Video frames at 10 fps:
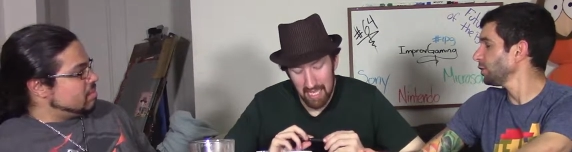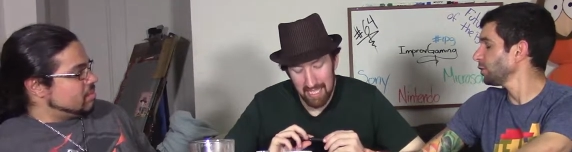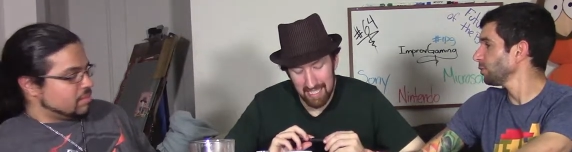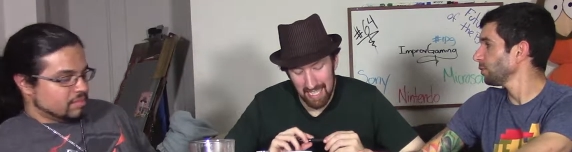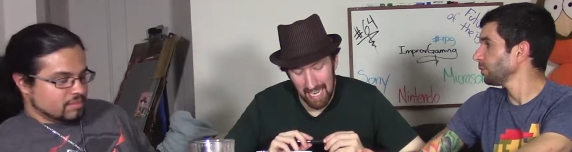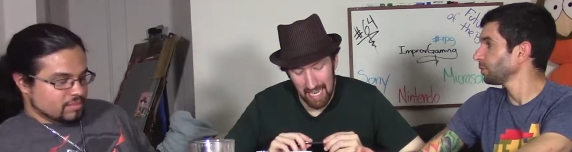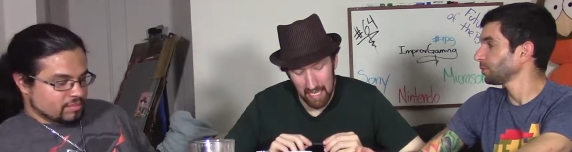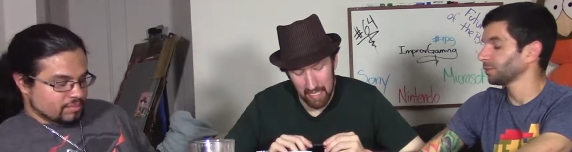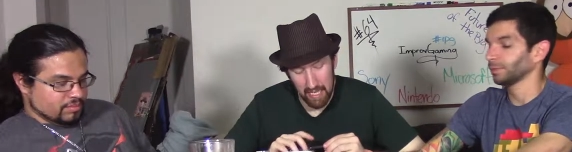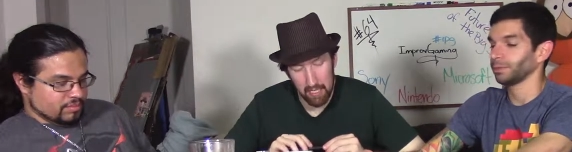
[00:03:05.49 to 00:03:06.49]

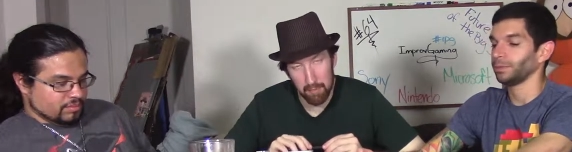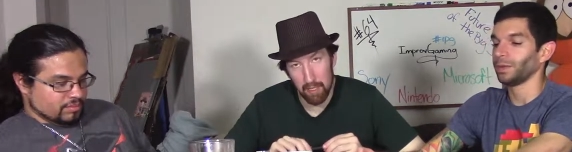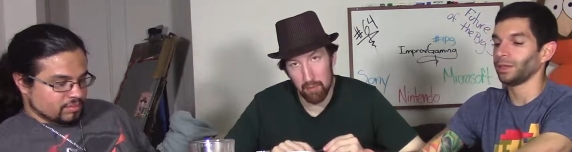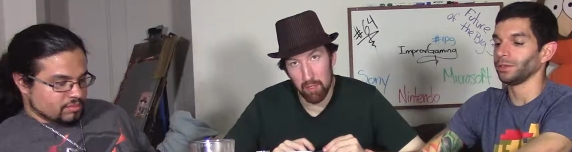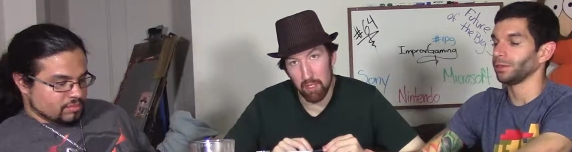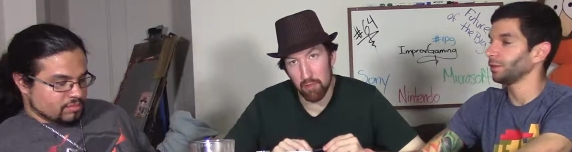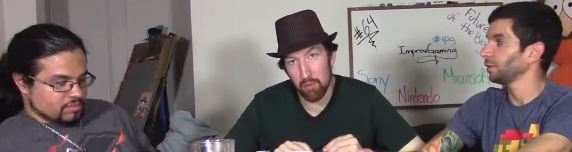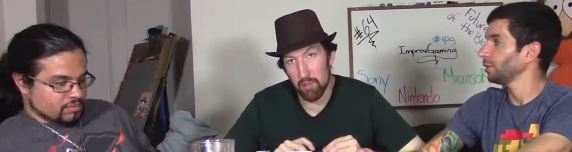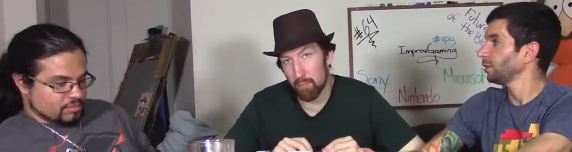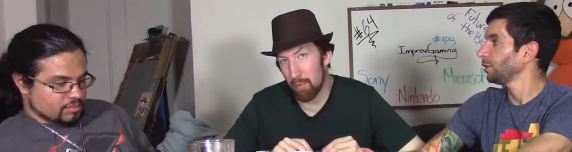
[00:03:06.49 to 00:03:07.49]
Speaker 1: Inside, the Xbox One
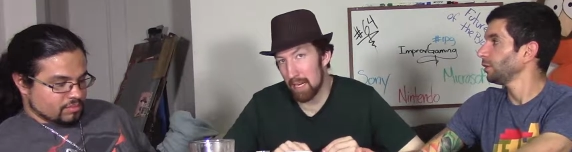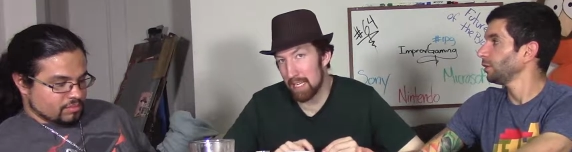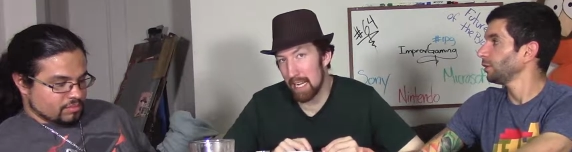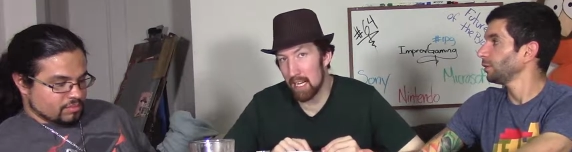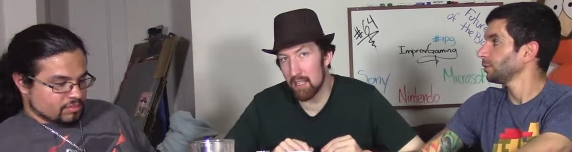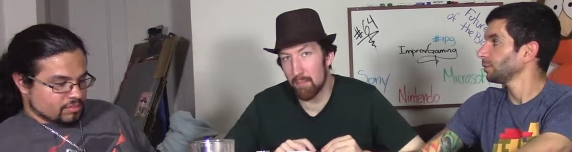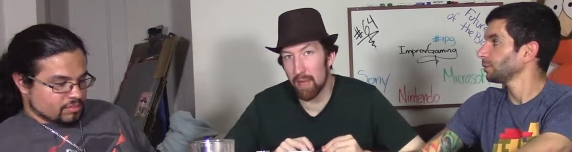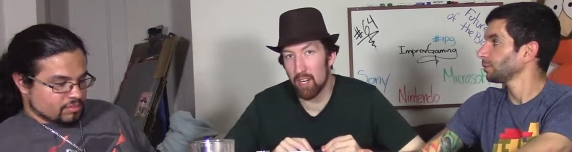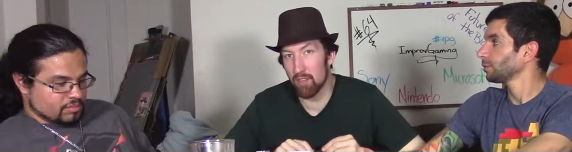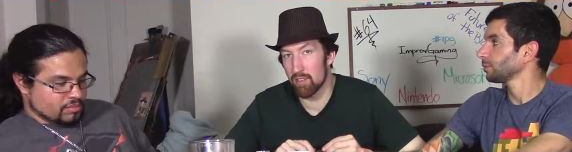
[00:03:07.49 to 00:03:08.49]
exclusive, Playdead, the
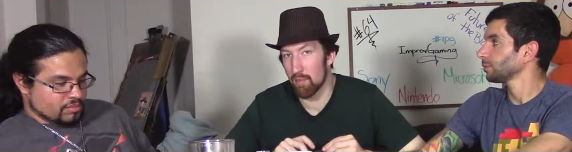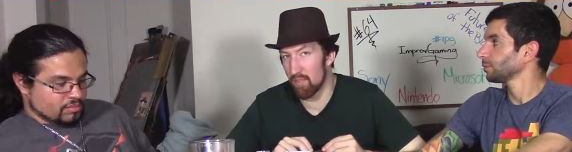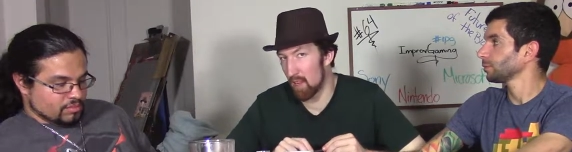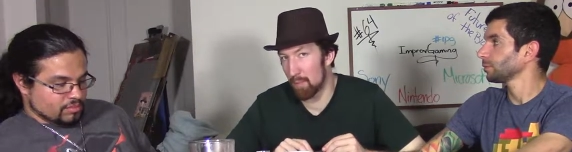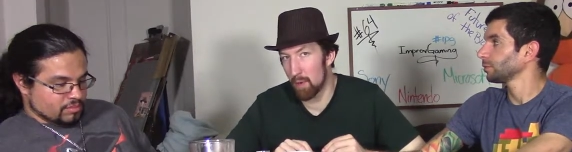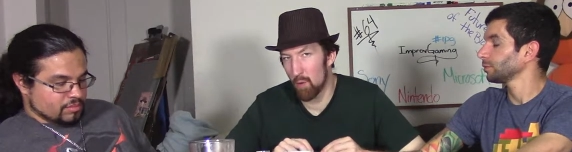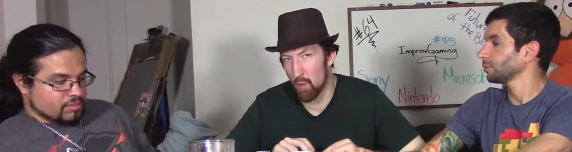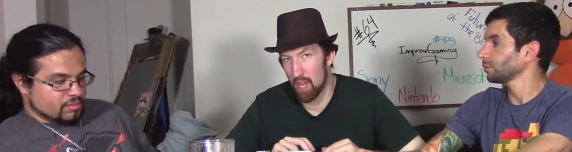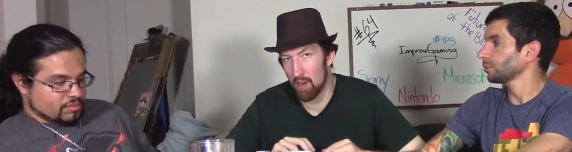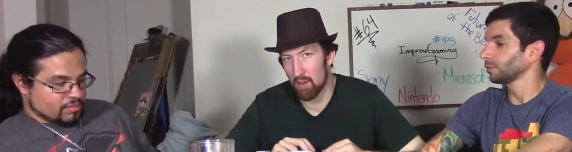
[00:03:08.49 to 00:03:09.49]
makers of Limbo,
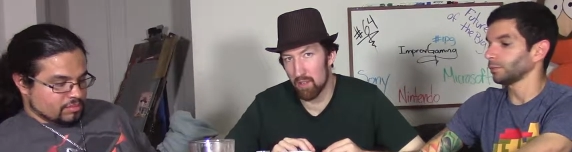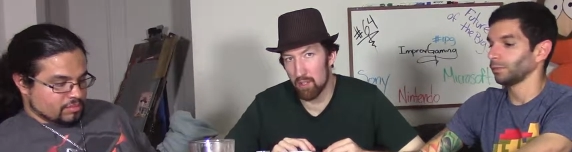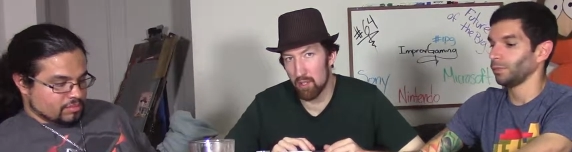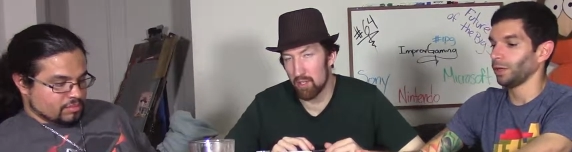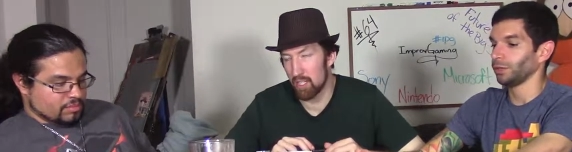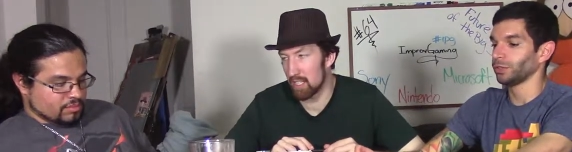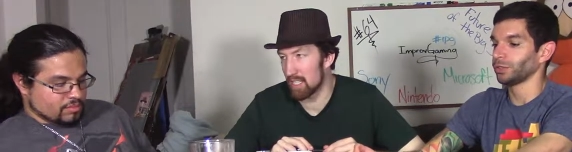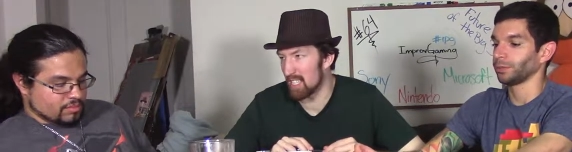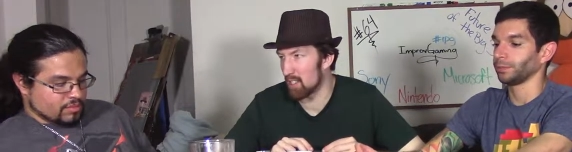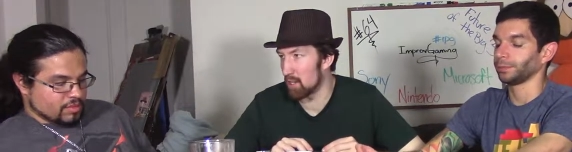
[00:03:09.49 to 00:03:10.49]
their
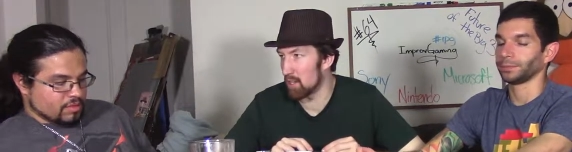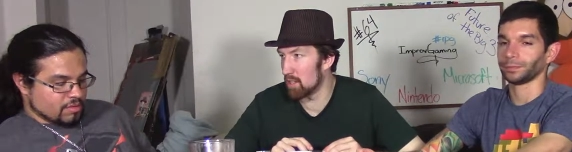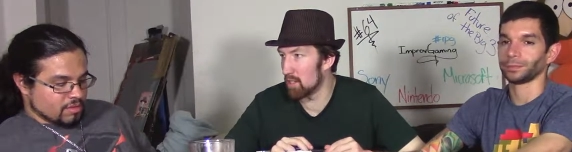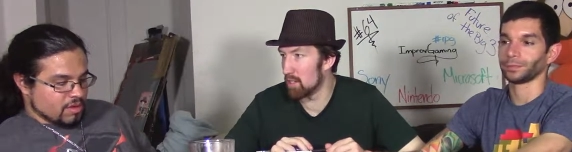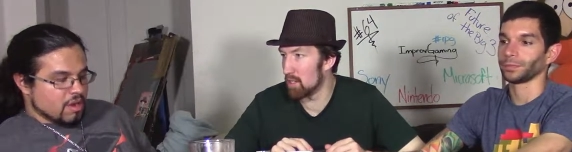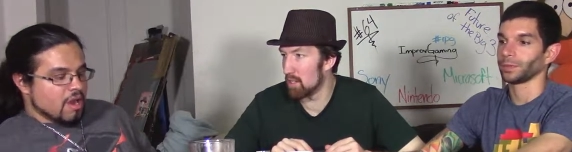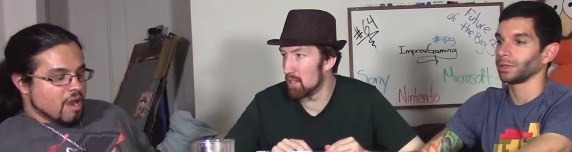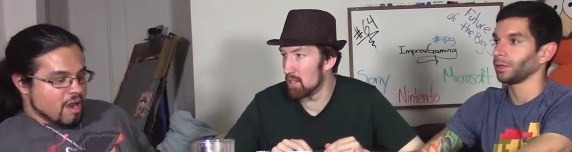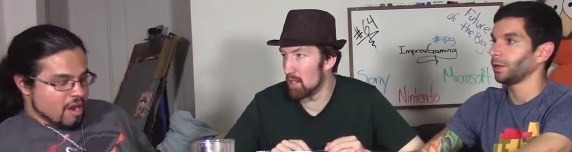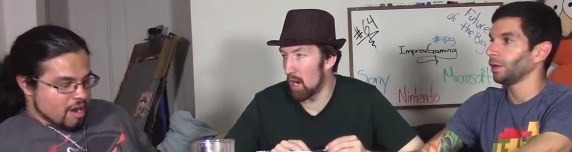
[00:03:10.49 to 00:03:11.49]
successor.
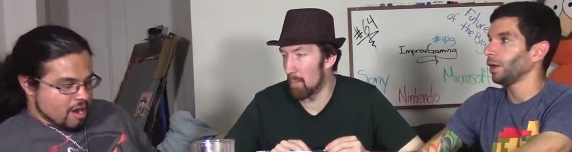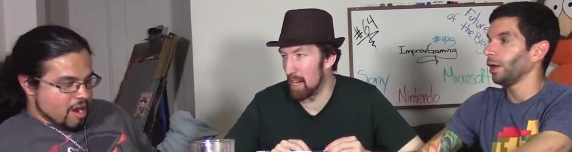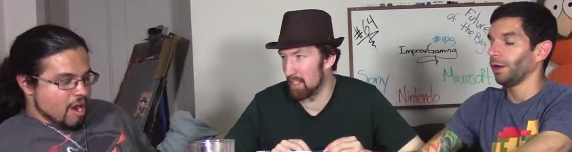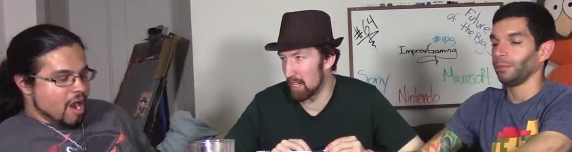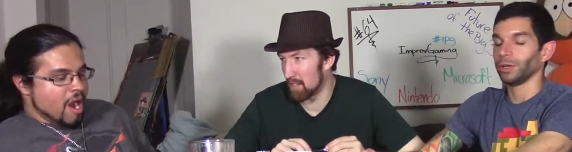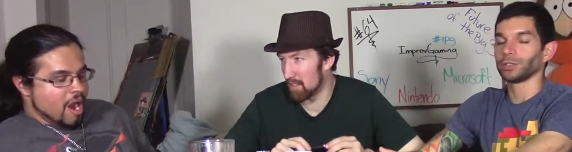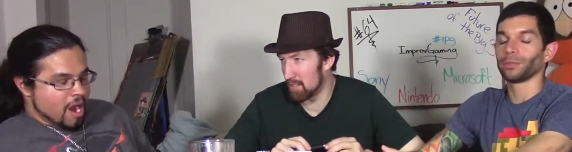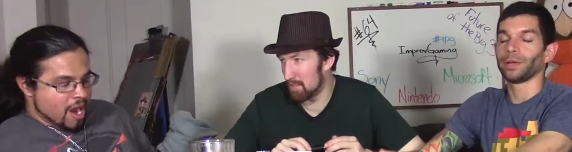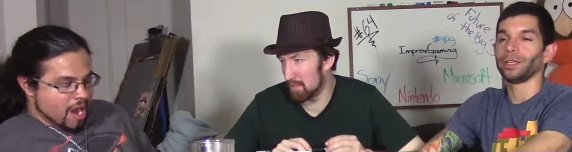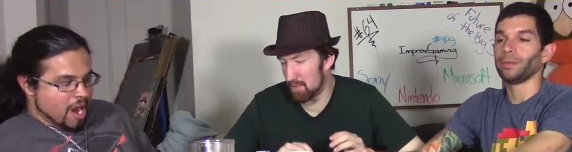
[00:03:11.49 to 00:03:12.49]
Speaker 2: Amazing. We also
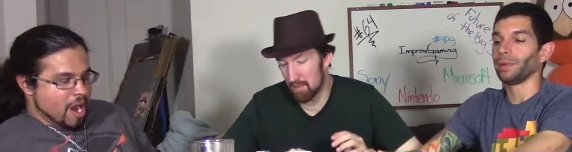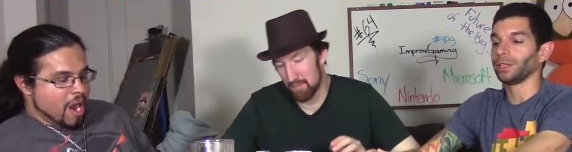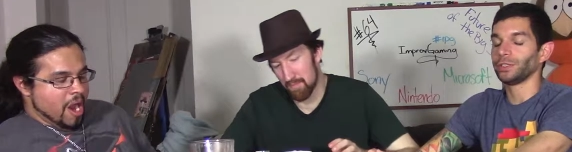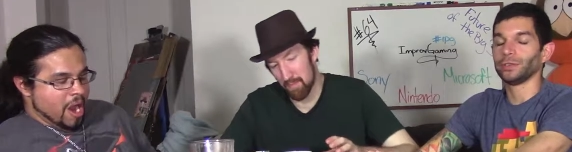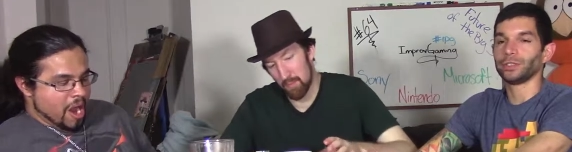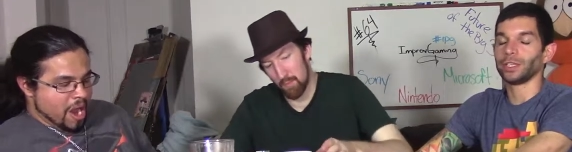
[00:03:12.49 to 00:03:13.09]
bring you the biggest news in